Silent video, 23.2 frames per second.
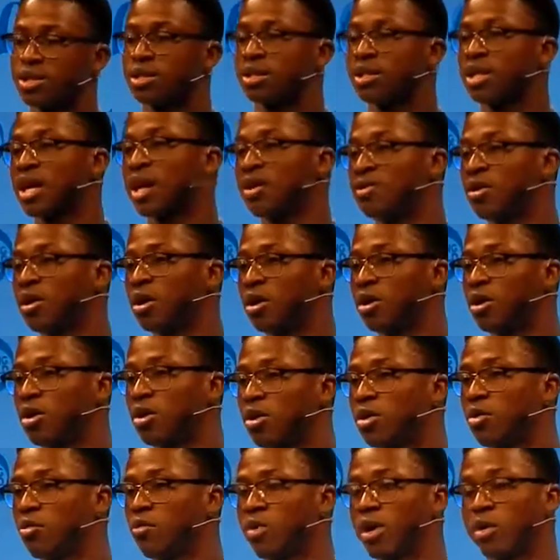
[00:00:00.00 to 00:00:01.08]

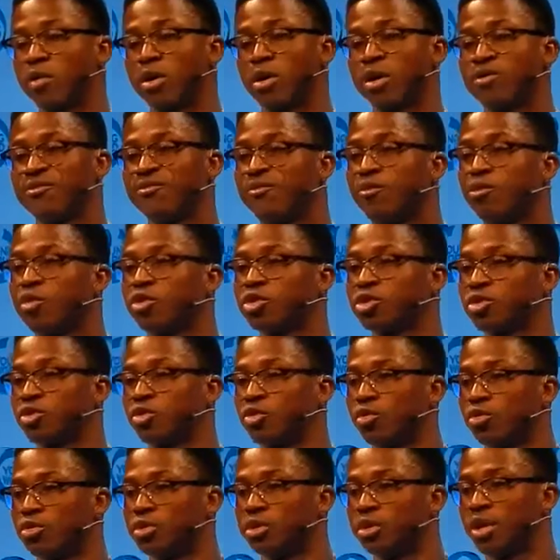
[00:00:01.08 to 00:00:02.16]
Together, we're running 4
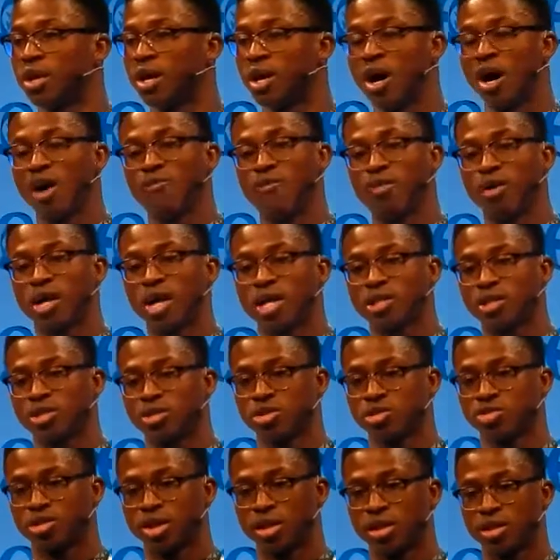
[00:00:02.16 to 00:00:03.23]
schools, a
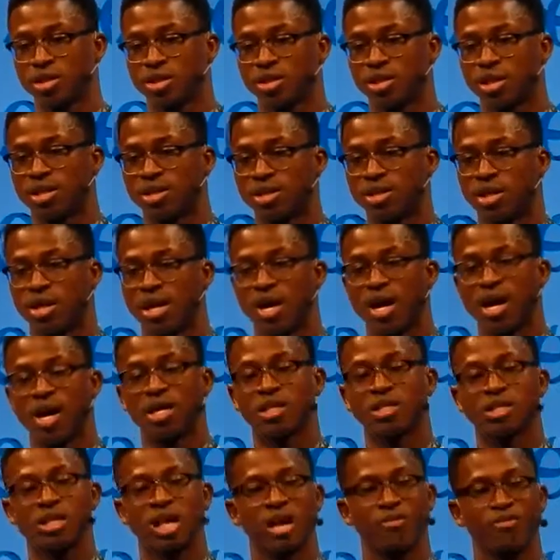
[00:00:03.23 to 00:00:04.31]
vocational training center,
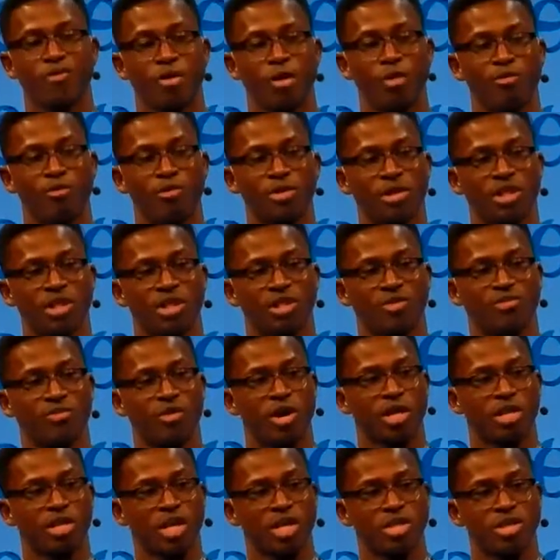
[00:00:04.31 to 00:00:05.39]
a safe home for
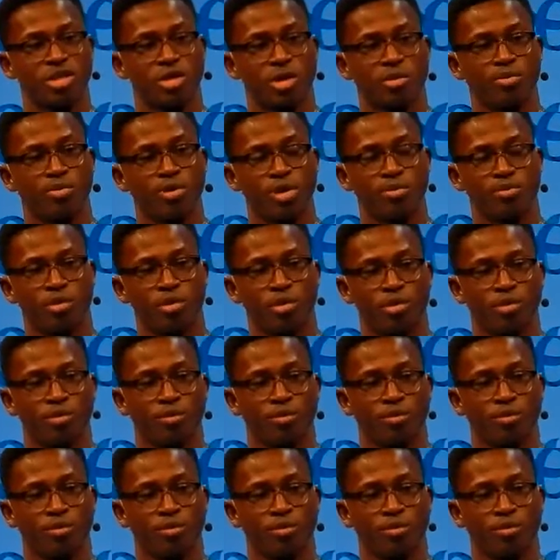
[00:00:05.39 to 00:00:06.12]
disenfranchised young people.